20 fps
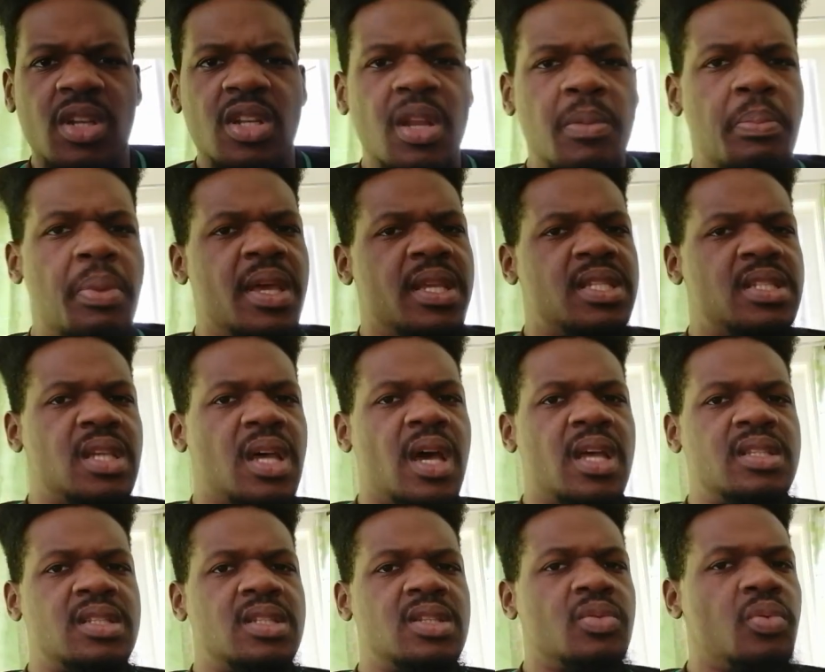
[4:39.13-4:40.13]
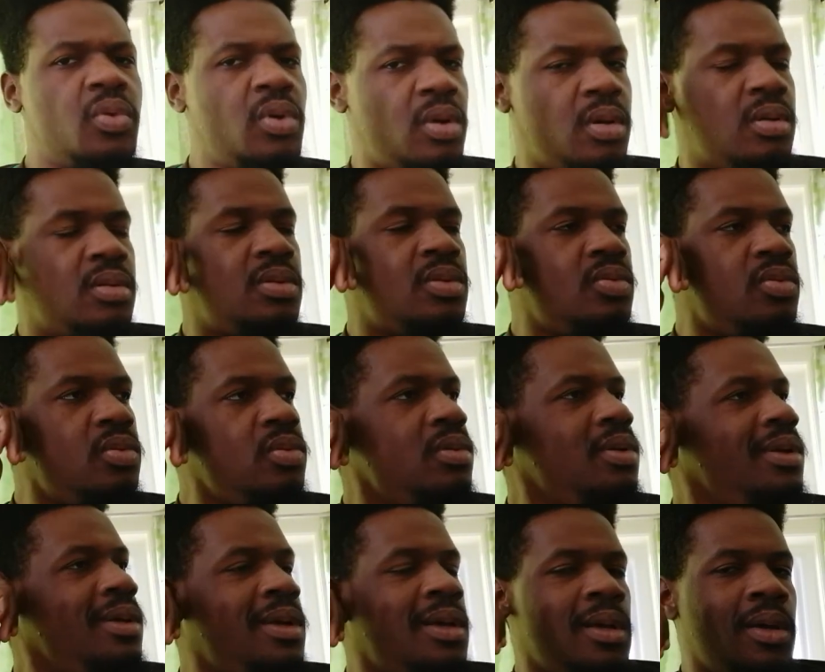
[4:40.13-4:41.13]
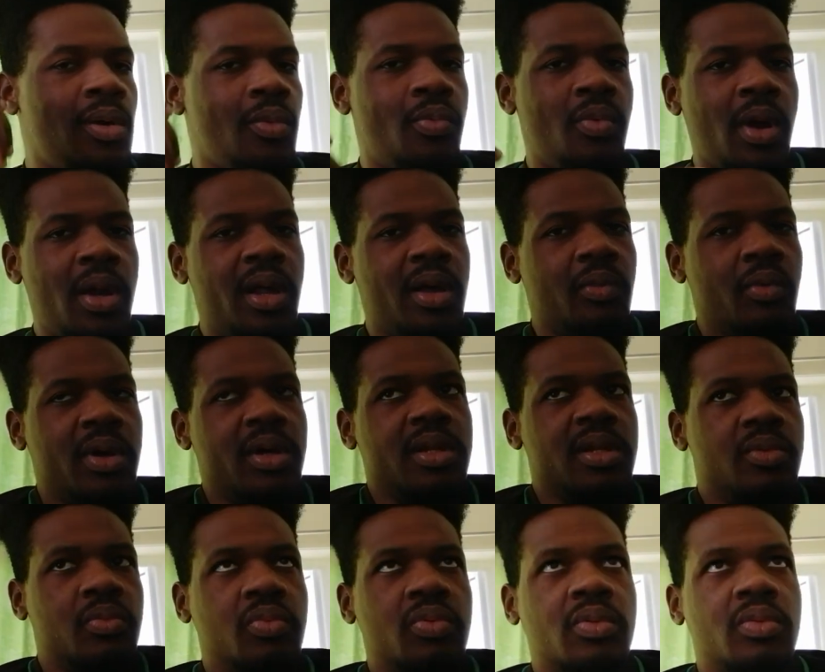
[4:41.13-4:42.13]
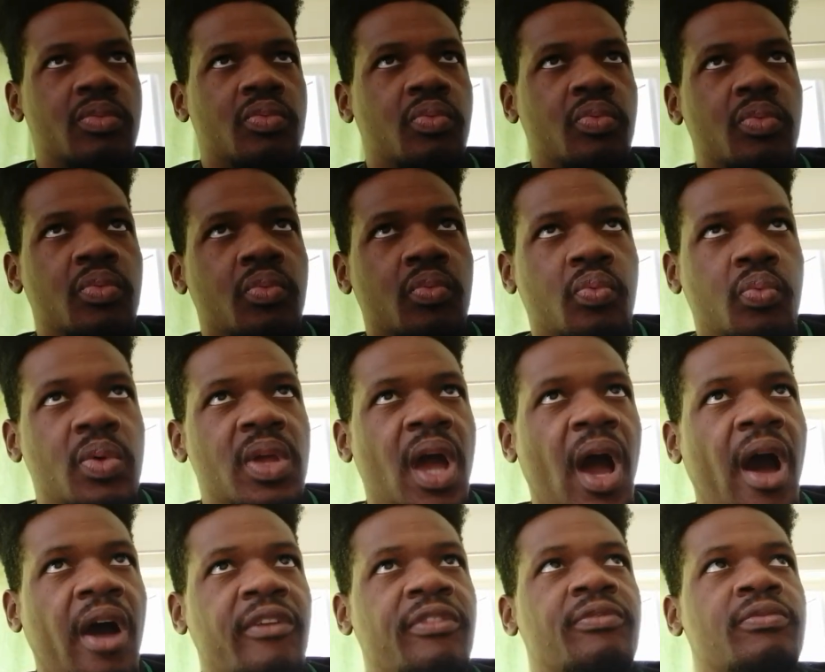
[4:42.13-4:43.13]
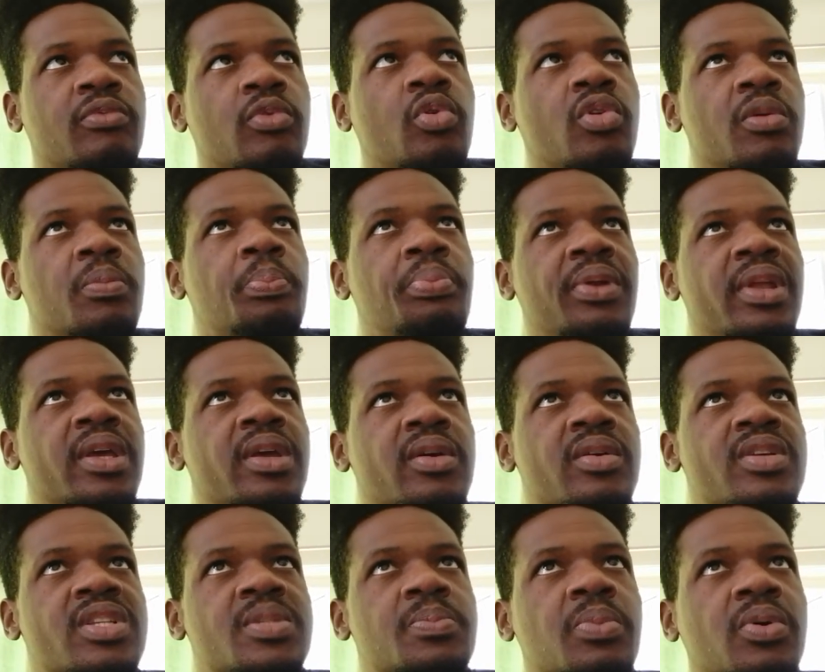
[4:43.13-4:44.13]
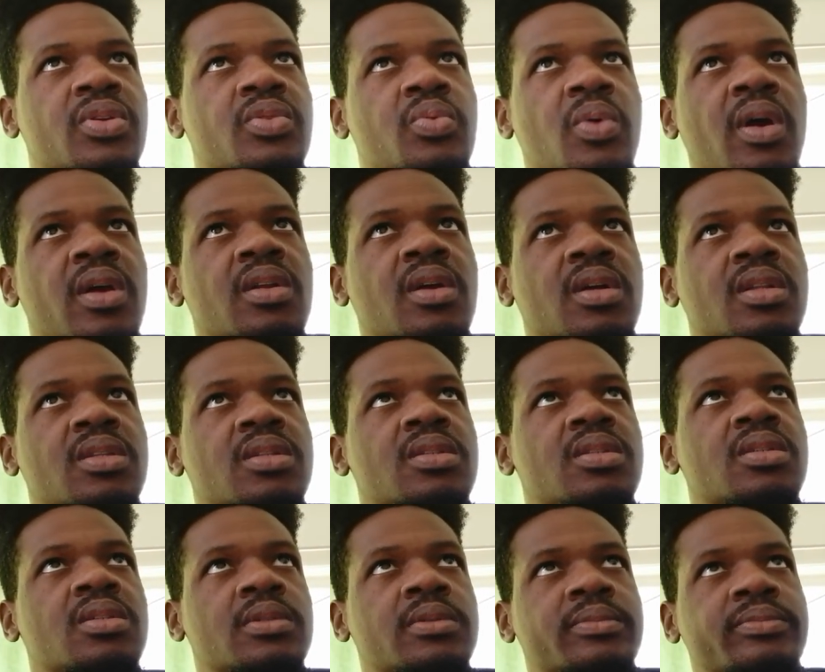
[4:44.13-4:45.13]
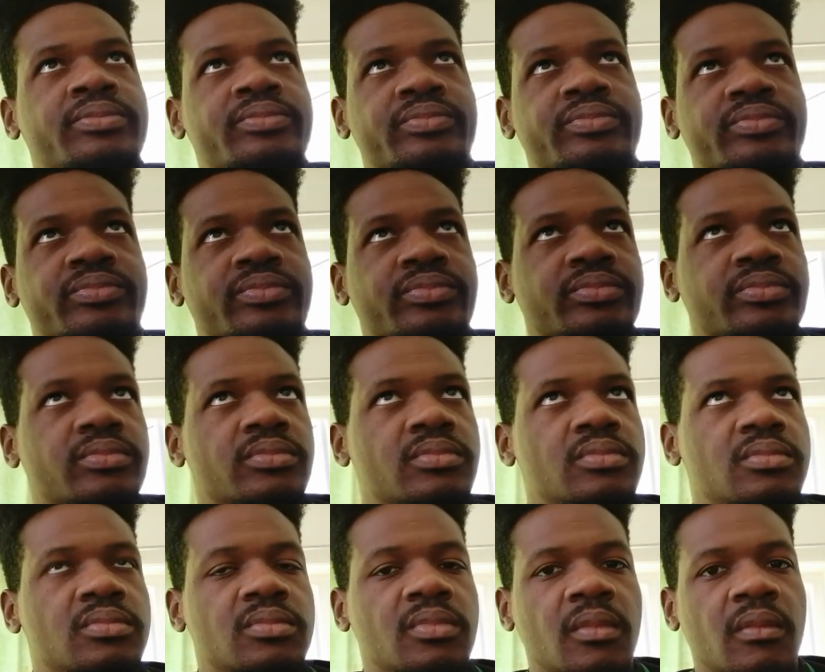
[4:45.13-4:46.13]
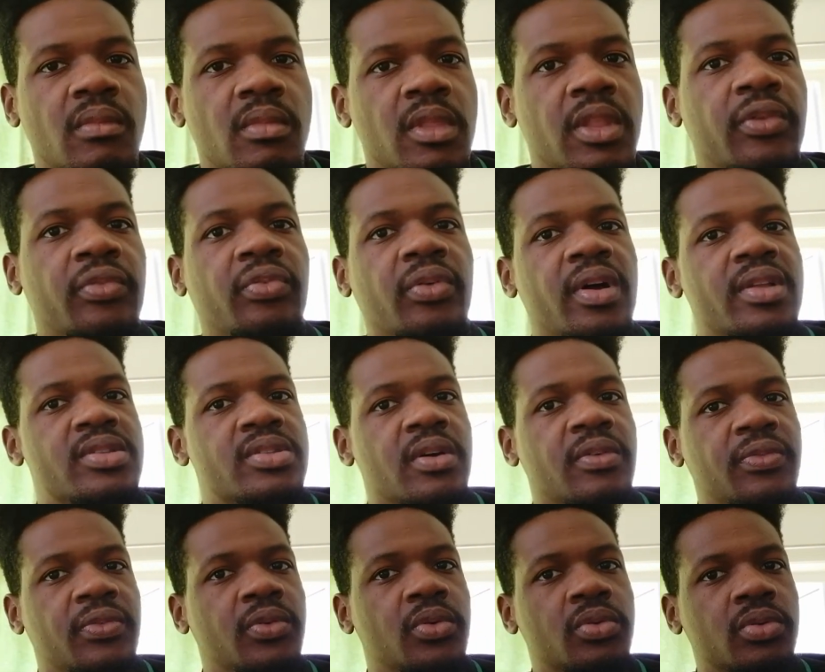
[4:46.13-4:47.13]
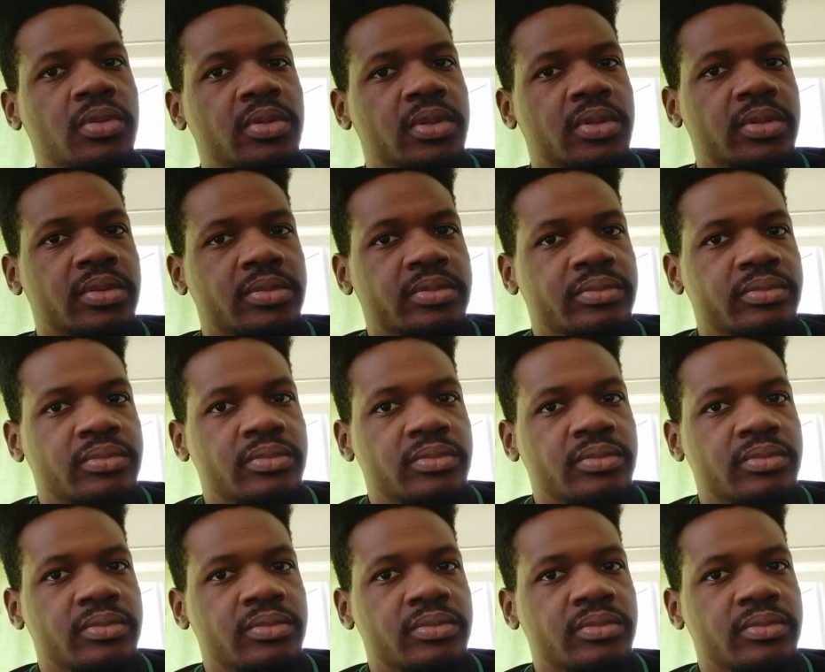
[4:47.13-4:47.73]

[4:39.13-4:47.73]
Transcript: one of the best sides in the world, dude. We're not one of the, we, we have good players, but we're not the France of old.